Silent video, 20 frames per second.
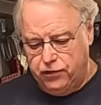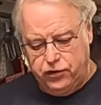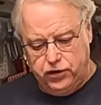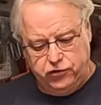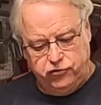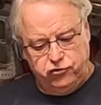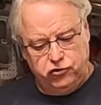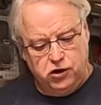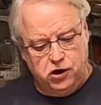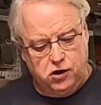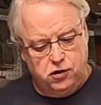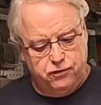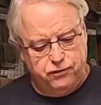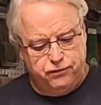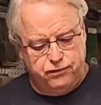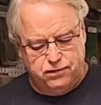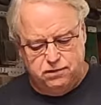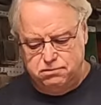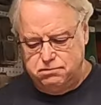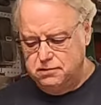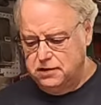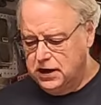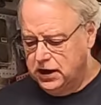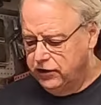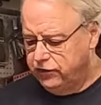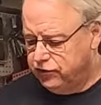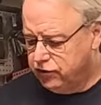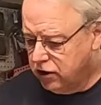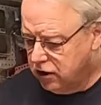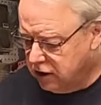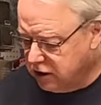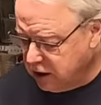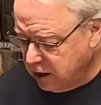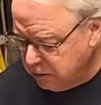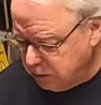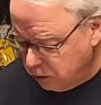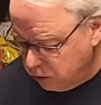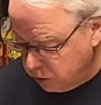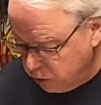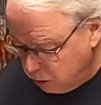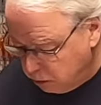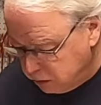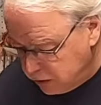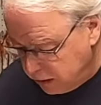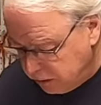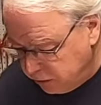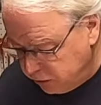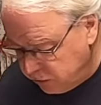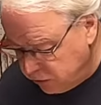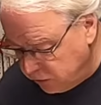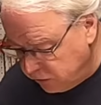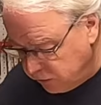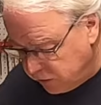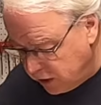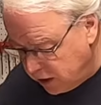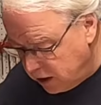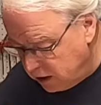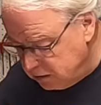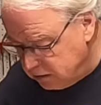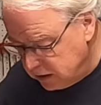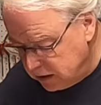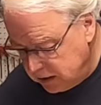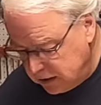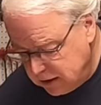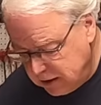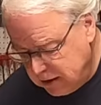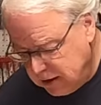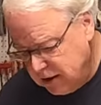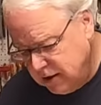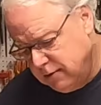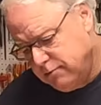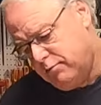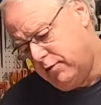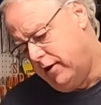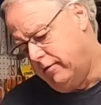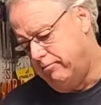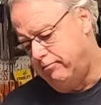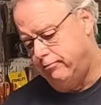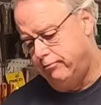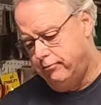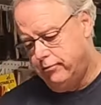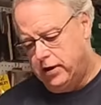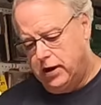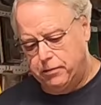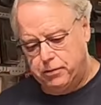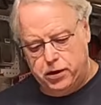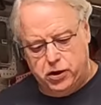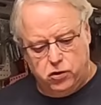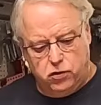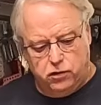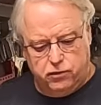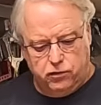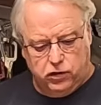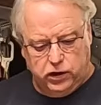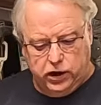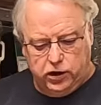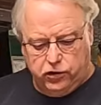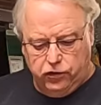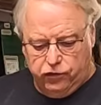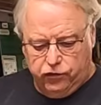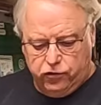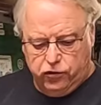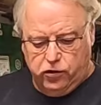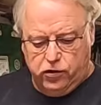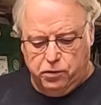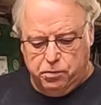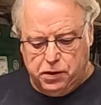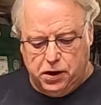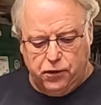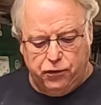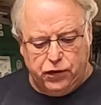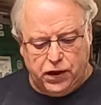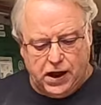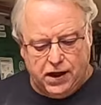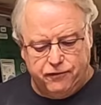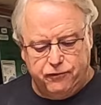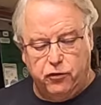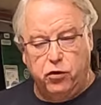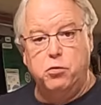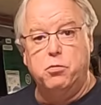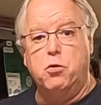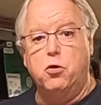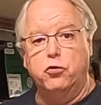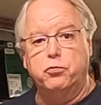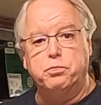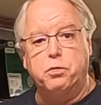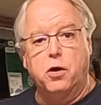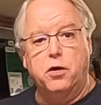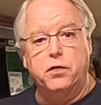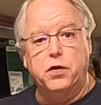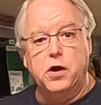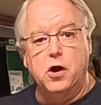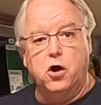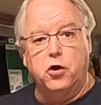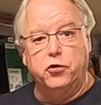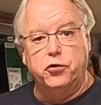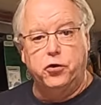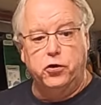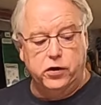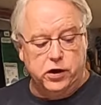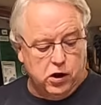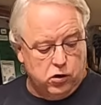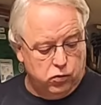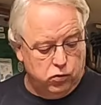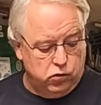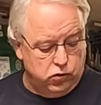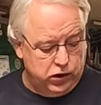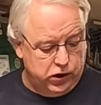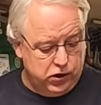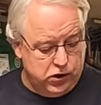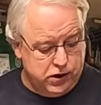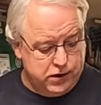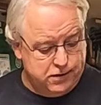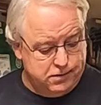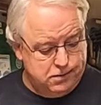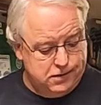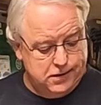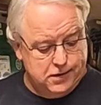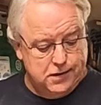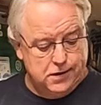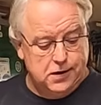on this shelf, I saw a couple little blemishes there, but I'm not overly concerned about that. For the most part, they all turned out really good.